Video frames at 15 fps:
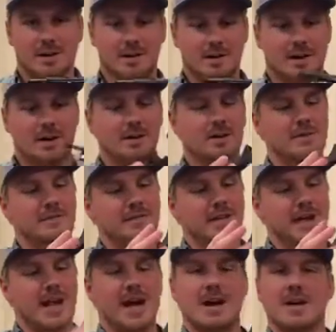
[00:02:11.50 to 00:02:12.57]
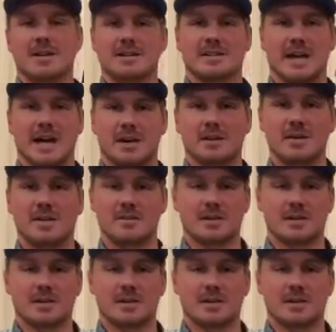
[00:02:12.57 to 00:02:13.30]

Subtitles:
all of the air is out of the